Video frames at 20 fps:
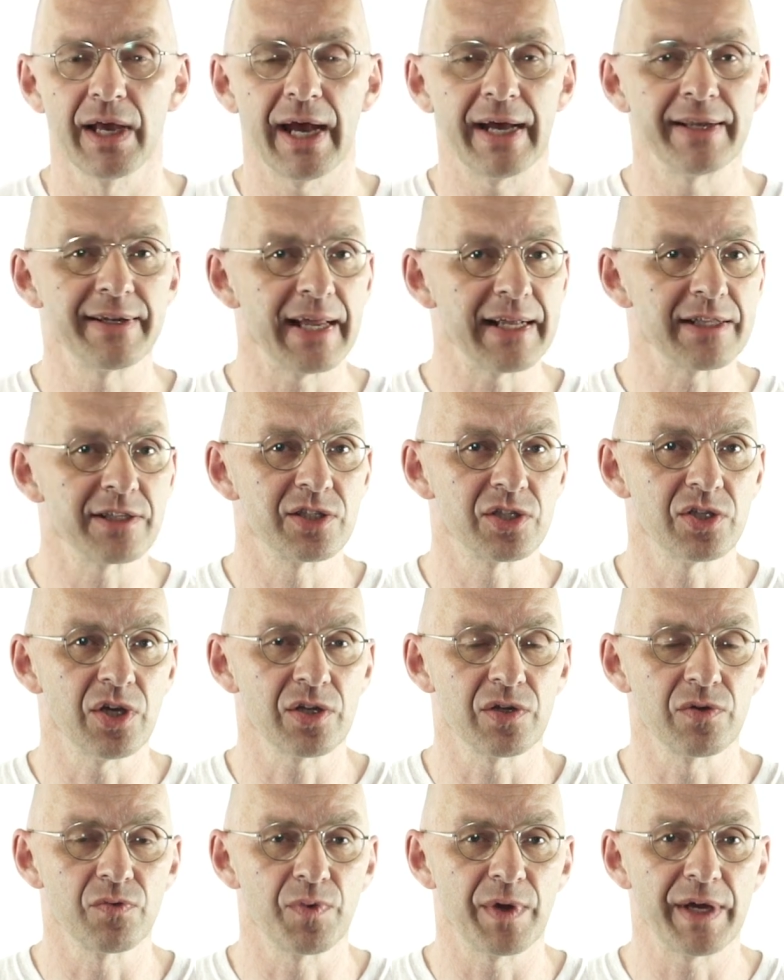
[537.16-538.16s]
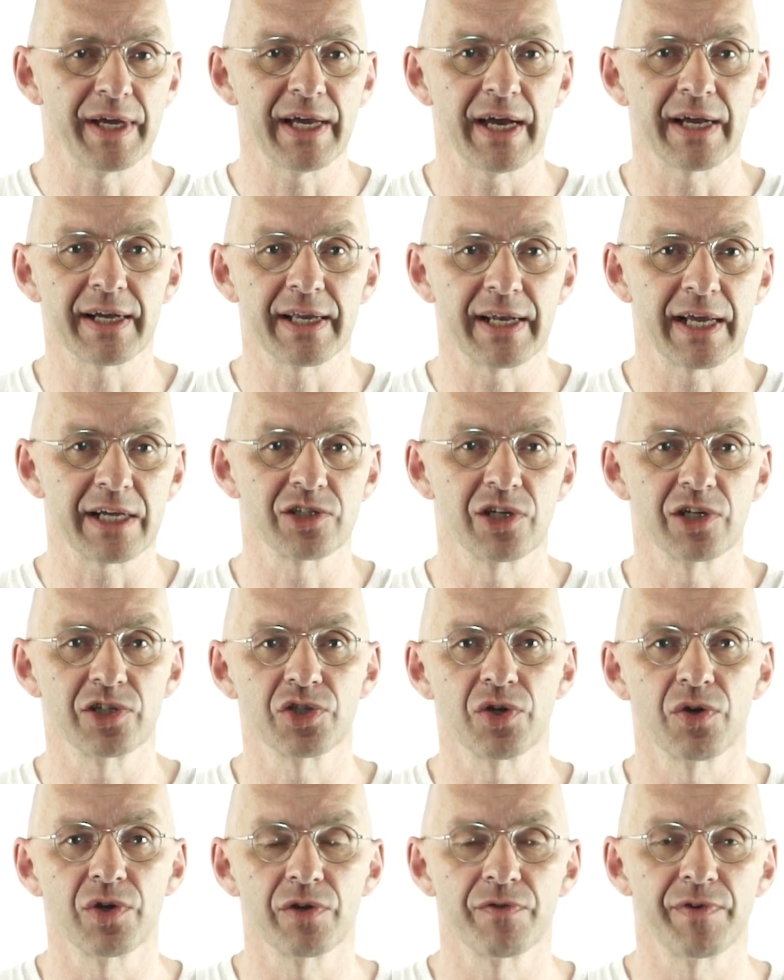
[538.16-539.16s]
And that certain way I can actually
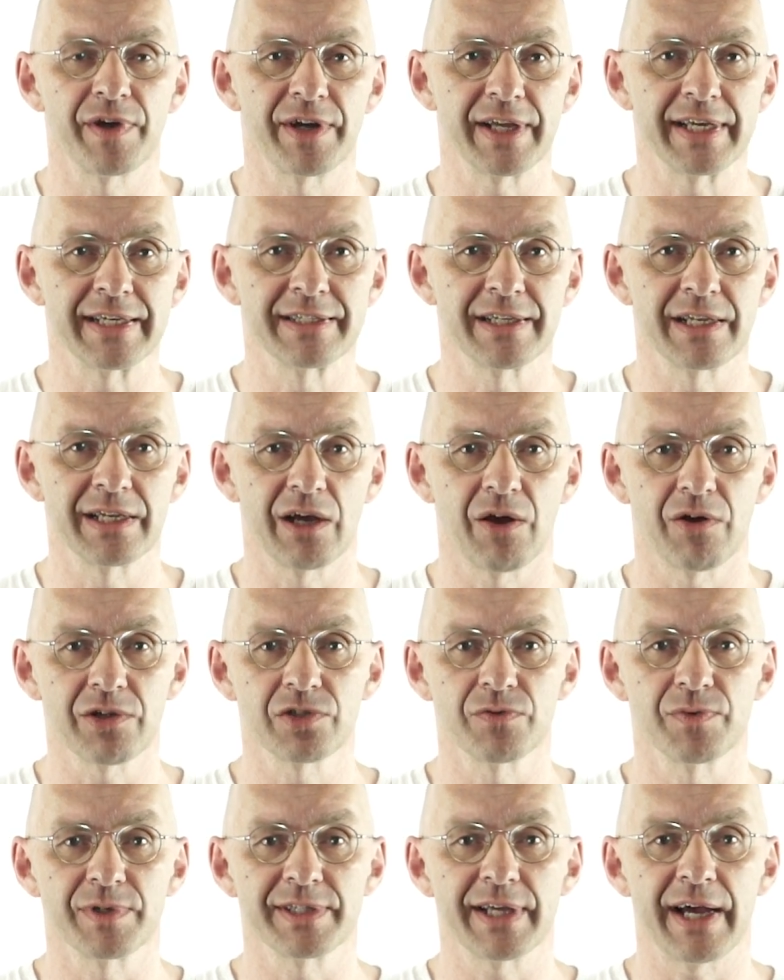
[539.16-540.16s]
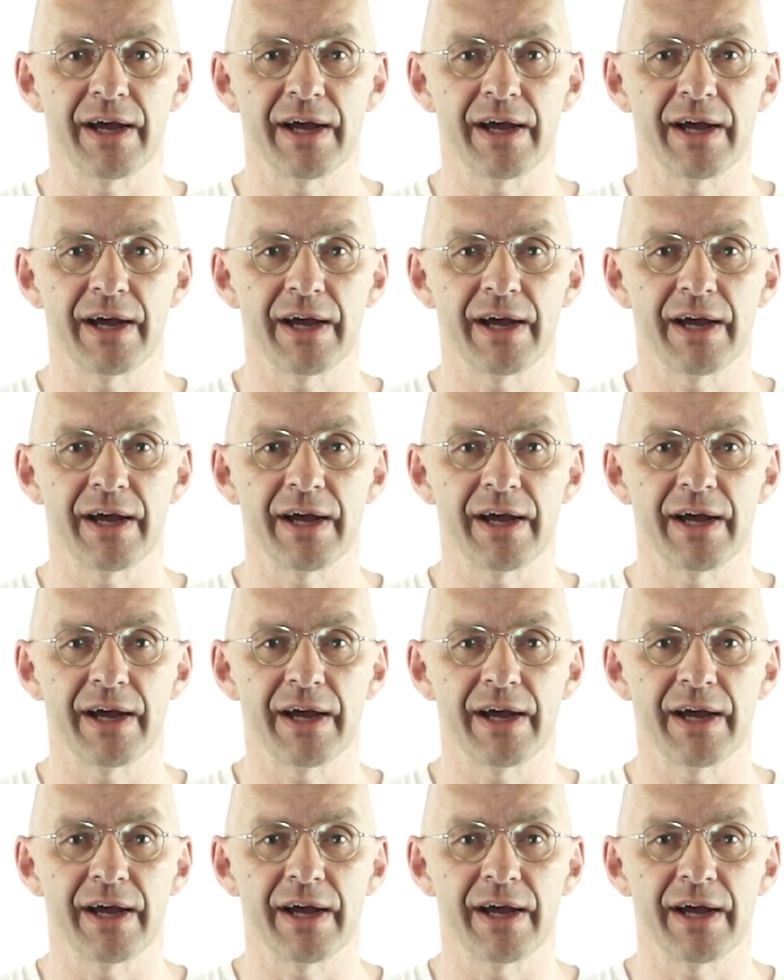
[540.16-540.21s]
show you very easily also with